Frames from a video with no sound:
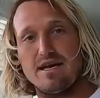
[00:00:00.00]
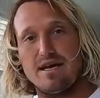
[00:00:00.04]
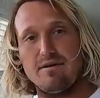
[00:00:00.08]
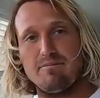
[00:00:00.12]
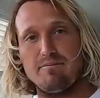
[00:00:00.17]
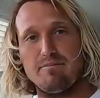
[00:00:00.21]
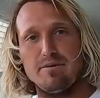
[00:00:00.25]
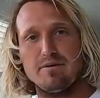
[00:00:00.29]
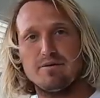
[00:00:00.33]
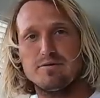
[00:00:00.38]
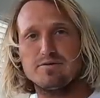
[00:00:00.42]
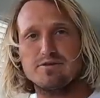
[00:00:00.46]

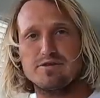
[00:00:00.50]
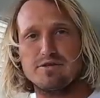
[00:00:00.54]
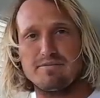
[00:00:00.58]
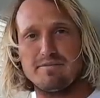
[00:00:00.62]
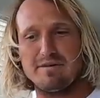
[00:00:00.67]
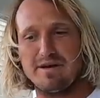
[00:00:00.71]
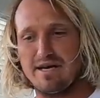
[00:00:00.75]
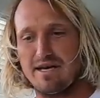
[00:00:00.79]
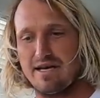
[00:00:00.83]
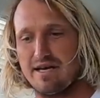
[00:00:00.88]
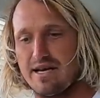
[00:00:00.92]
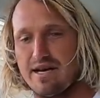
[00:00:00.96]
it pulls them
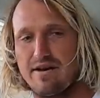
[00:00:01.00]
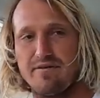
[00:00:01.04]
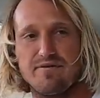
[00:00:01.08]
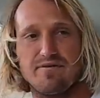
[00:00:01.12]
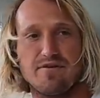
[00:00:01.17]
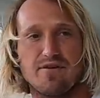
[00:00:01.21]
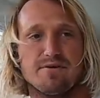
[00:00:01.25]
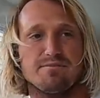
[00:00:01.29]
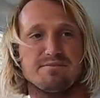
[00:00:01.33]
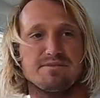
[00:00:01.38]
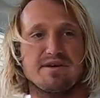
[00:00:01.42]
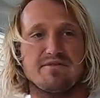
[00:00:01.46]
in and
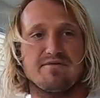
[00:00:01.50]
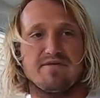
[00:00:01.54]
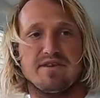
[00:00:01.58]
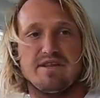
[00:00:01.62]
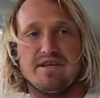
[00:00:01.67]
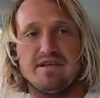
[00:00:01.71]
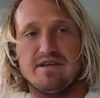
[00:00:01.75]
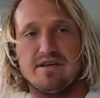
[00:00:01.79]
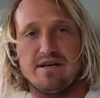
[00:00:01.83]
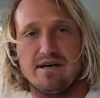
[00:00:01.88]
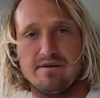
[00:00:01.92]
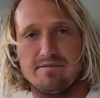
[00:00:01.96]
firms
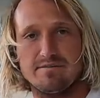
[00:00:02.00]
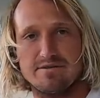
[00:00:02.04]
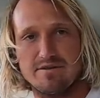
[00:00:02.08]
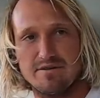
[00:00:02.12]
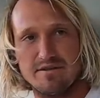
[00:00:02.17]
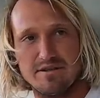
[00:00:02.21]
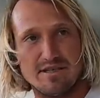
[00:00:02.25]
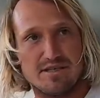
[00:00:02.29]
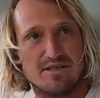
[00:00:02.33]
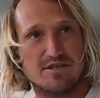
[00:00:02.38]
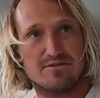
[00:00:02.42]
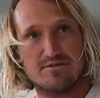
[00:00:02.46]
everything up.
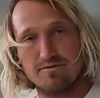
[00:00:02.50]
So these